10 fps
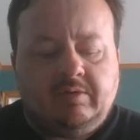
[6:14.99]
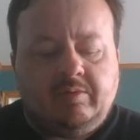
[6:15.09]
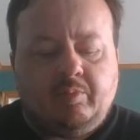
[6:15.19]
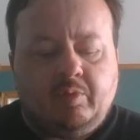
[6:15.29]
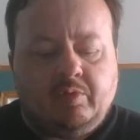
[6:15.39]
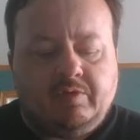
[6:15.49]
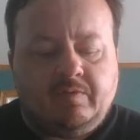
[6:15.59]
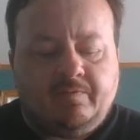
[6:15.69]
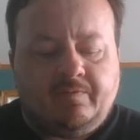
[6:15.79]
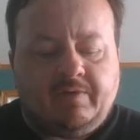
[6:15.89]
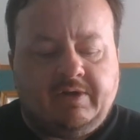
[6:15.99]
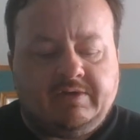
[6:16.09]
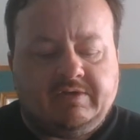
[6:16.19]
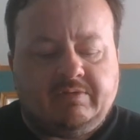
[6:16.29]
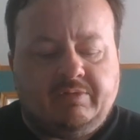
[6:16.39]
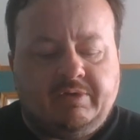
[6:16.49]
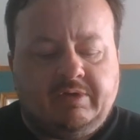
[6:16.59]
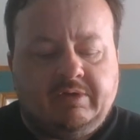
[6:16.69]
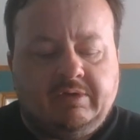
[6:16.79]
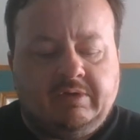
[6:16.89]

important fights, really.